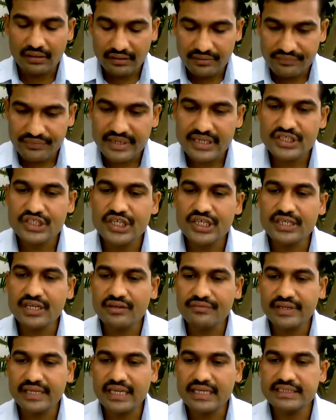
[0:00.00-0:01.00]

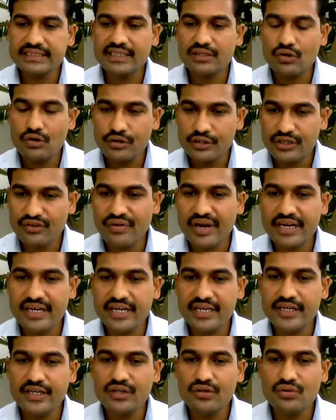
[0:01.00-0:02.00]
differentiated, we can say, or
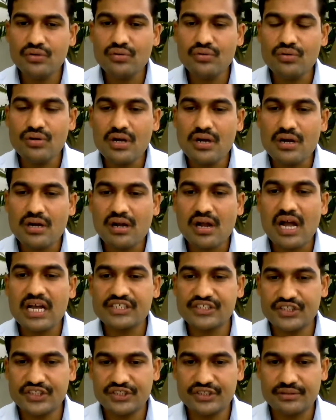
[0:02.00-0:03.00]
divided into
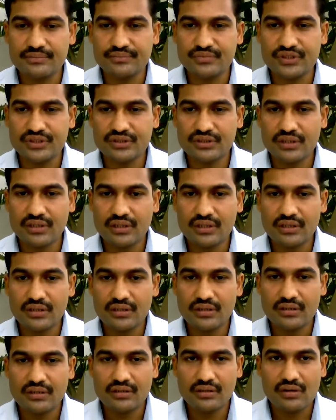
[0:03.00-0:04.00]
casteisms
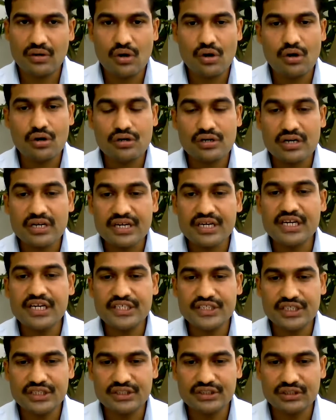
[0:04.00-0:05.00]
or
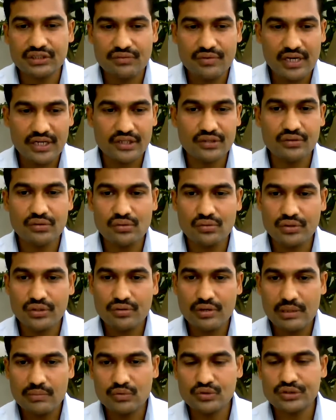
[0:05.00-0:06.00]
religions. You are Hindu,
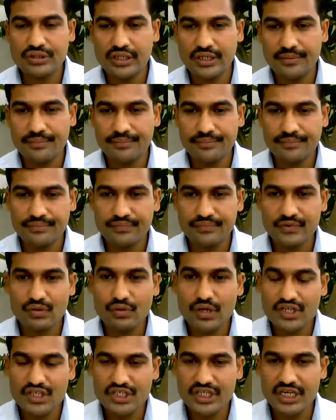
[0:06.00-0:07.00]
you are Muslim,
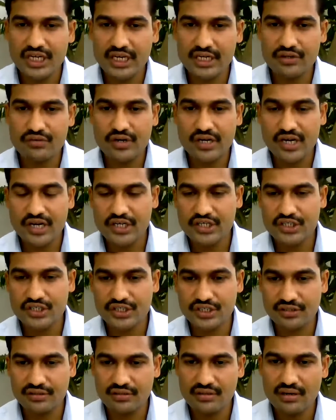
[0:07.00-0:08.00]
you are Jain, you are
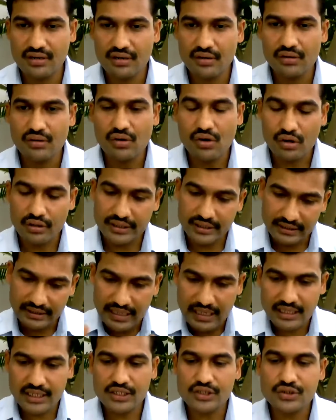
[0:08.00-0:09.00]
Christian, or
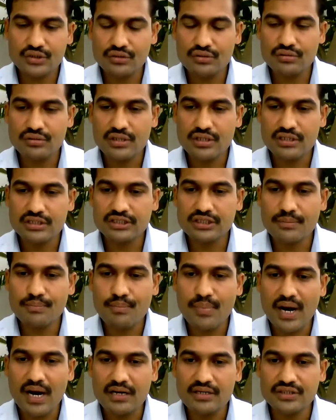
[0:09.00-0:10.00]
in that also
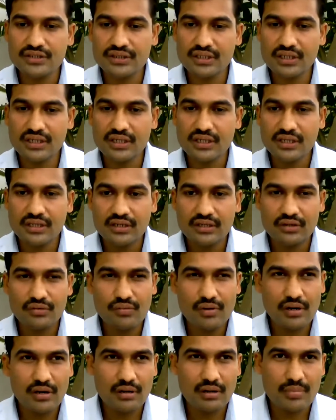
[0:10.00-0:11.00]
subparts.
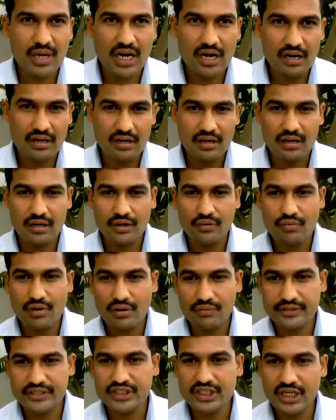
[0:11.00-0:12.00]
You are Maratha, you
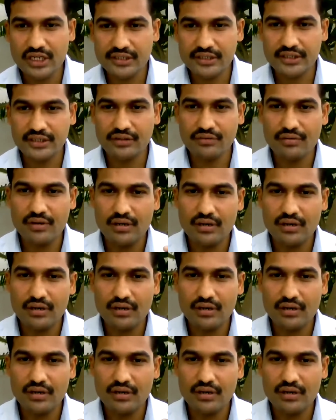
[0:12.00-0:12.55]
are Vanjari, you